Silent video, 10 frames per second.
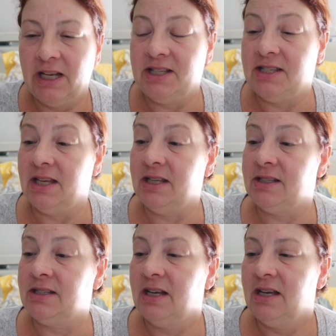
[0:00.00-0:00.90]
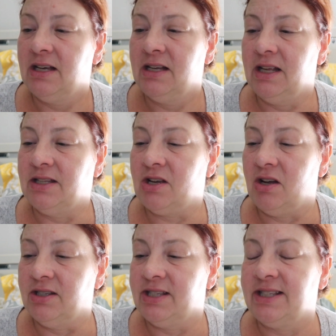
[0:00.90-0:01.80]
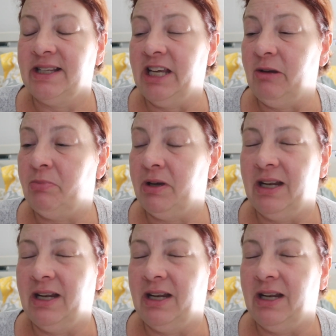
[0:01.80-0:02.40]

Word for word: It's this it's called Sleep,